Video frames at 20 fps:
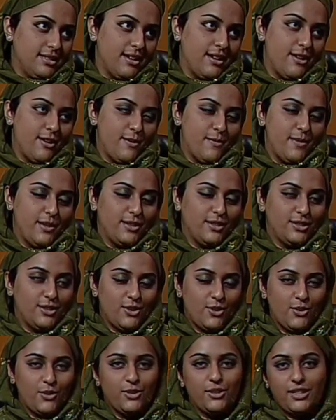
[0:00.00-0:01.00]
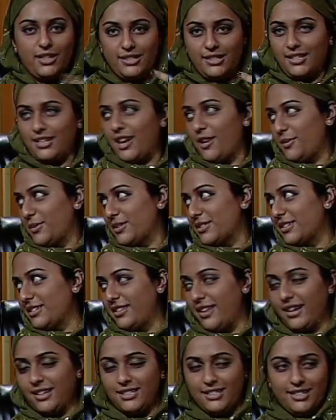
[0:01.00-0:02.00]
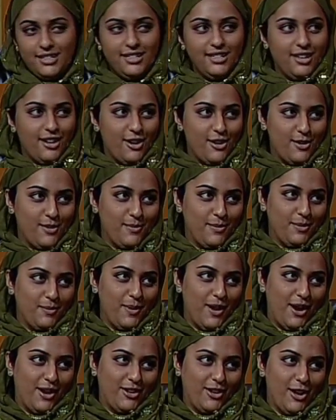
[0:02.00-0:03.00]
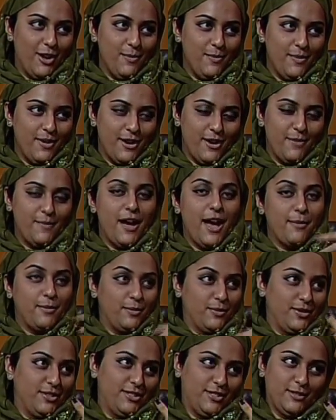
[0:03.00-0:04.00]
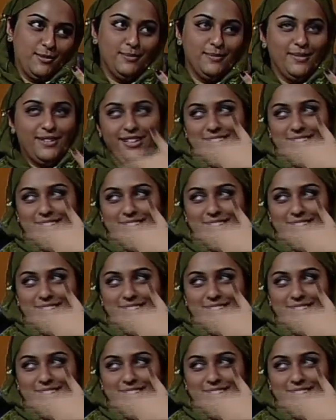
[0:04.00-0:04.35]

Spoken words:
And so Clint and I were selected and paired up. I'm a Muslim.